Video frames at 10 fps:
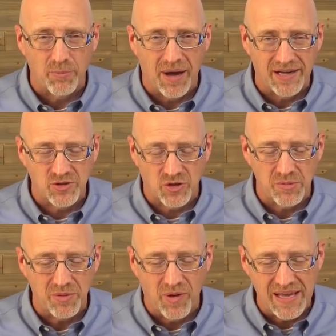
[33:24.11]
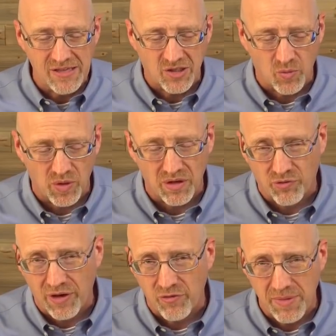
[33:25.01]
Our bodies are going to be raised and we're going to
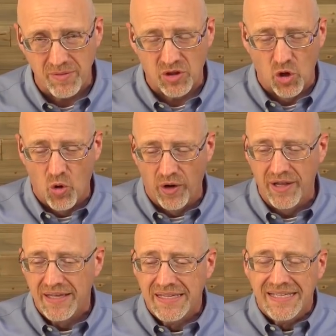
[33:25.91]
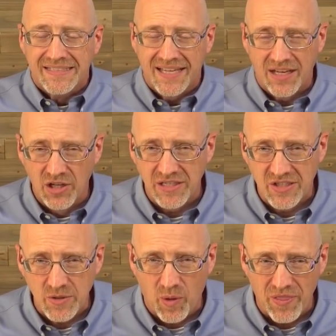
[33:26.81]
forever be with the Lord. Take a look and
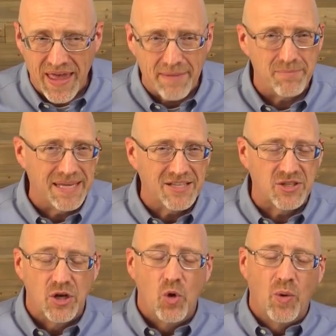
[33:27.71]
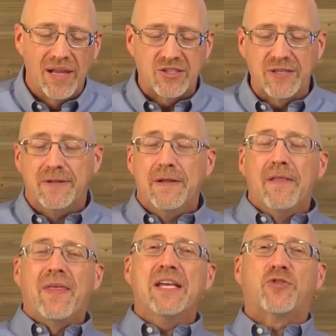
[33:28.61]
see what that means. Well, listen,
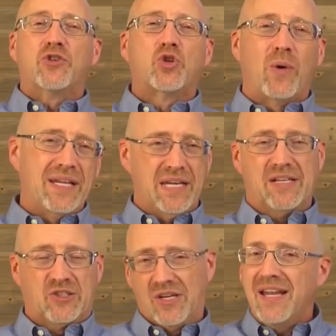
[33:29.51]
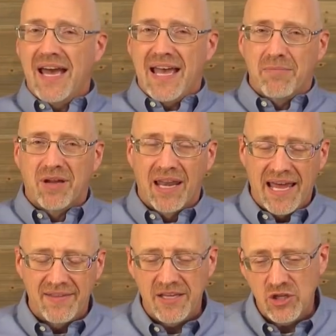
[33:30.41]
thanks for joining us today. I'm
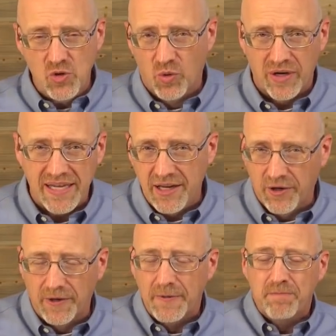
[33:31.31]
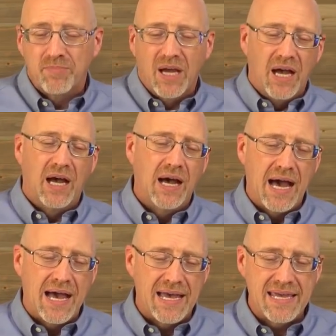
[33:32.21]
glad that you were here. Uh,
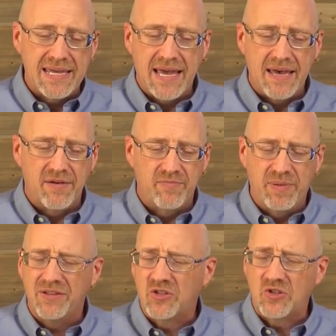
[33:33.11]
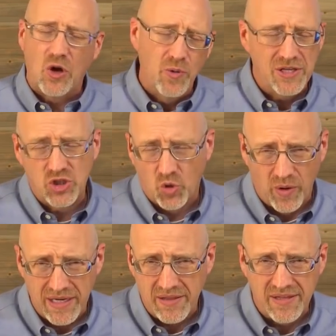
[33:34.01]
I have been so
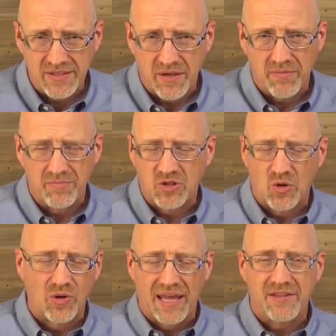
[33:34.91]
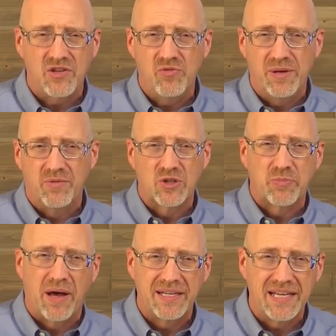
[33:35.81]
enjoying this. I'm so glad that you've been
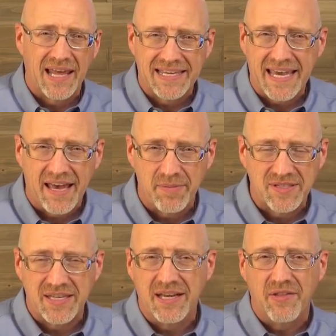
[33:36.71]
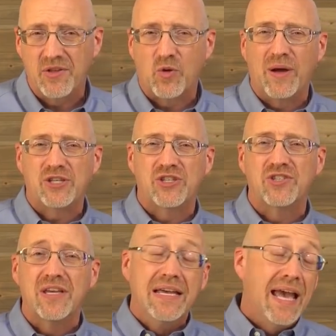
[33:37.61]
responding like you have by sending in the
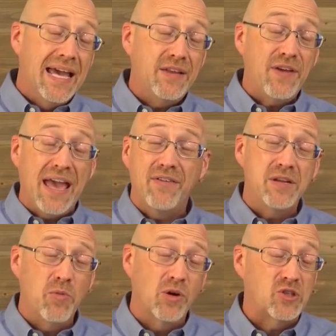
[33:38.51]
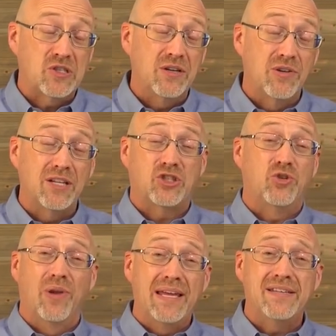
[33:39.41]
questions. And if you have any more, it's still not
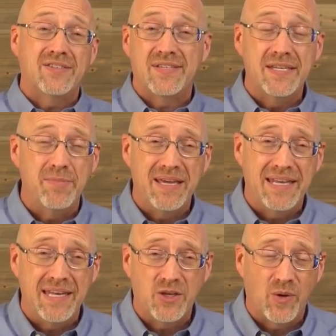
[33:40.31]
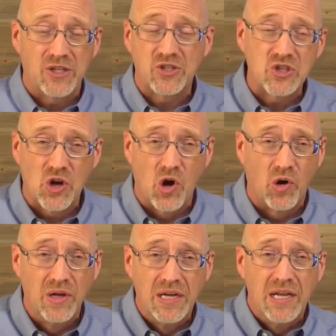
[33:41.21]
too late to send them in any questions at
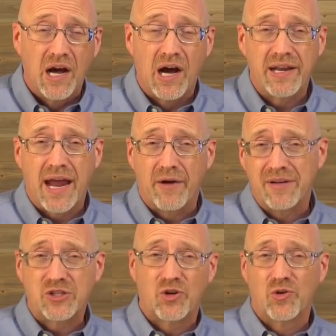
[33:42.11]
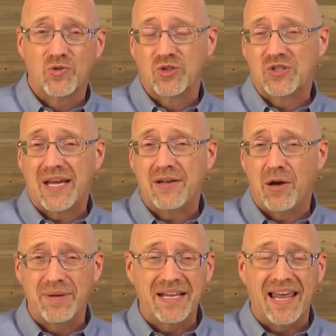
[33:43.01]
all on our eternal state.
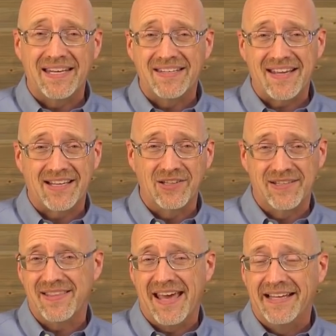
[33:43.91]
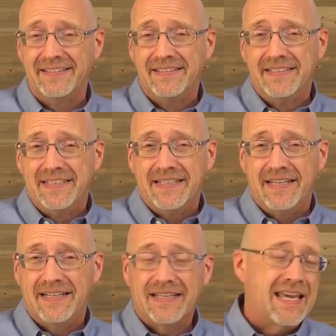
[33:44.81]
I'll be glad to take a look at that.
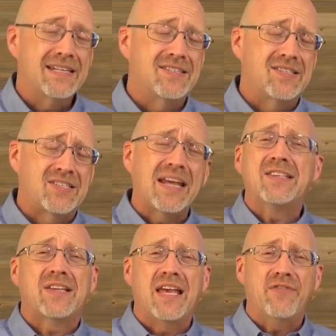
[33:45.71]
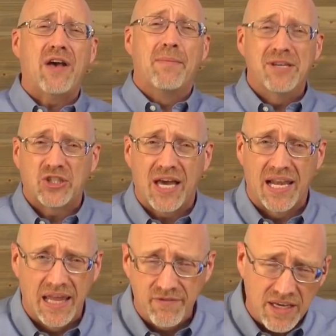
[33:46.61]
Uh, again, stay safe. Amisha, I
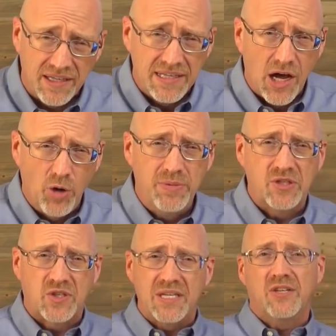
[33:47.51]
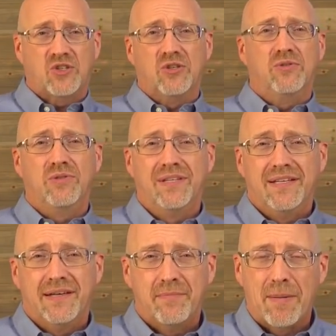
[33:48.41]
love you. Hope to see you soon.
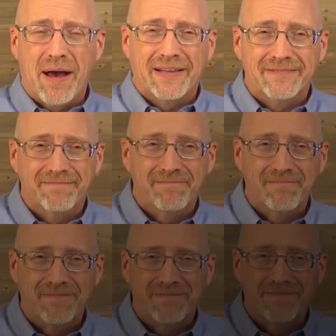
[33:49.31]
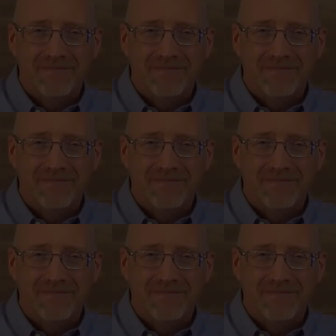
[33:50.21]
Bye bye.